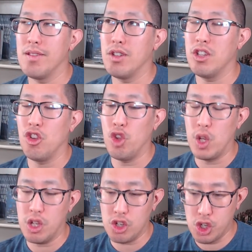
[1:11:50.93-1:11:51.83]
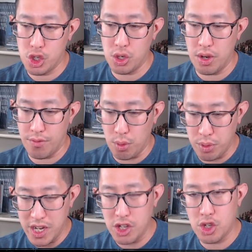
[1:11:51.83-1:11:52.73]
you just if you
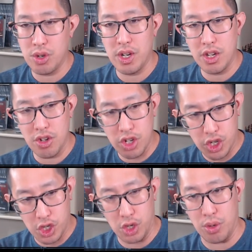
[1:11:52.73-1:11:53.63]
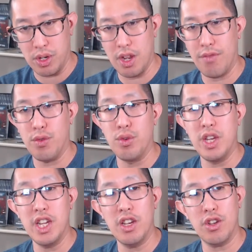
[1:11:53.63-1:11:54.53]
need shooting, you just shoot. If you
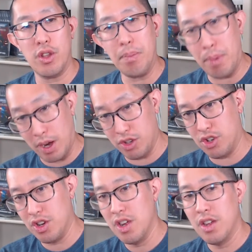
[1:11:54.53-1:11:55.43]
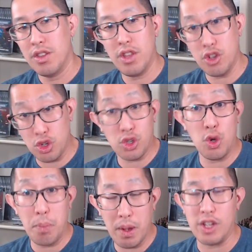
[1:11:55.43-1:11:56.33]
need to punch, then just
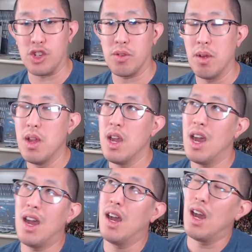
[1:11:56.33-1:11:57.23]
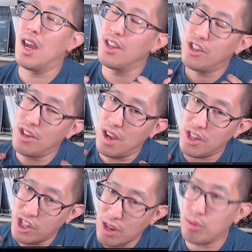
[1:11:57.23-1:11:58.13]
go punch. I
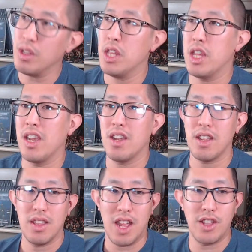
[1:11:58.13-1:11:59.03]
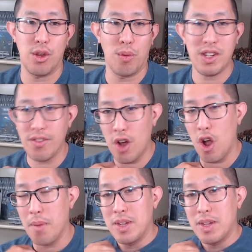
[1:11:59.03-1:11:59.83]
generally think that the rest of our army